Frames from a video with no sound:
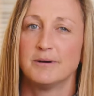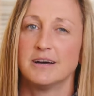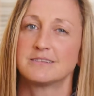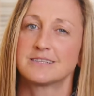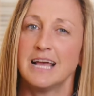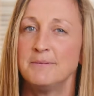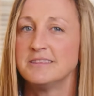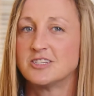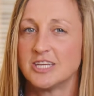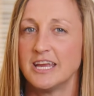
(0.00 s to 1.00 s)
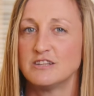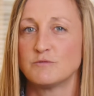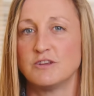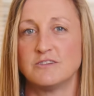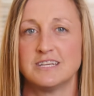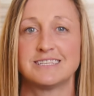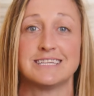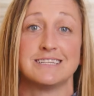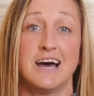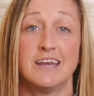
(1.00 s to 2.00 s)
But slapping the chains with your disc
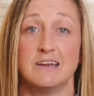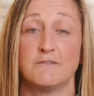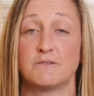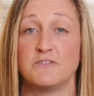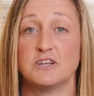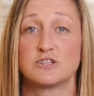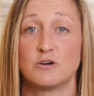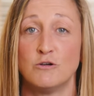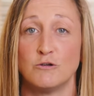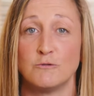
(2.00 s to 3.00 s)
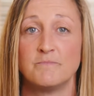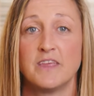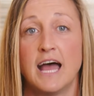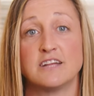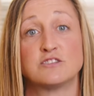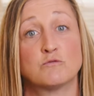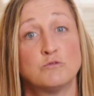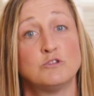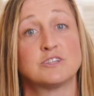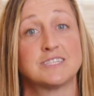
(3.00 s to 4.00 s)
is not enough to finish the hole. As the
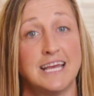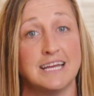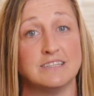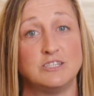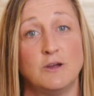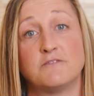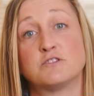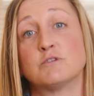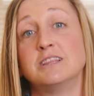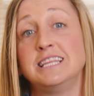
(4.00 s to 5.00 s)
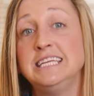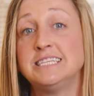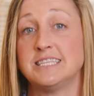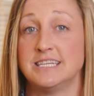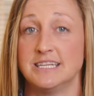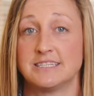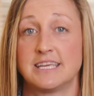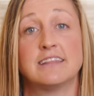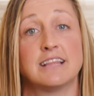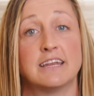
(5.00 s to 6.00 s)
rule says, you have to release the
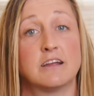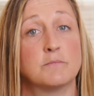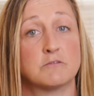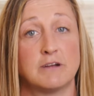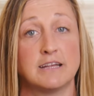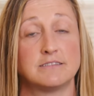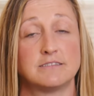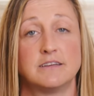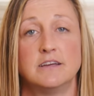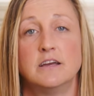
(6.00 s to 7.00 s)
disc and let it come to rest.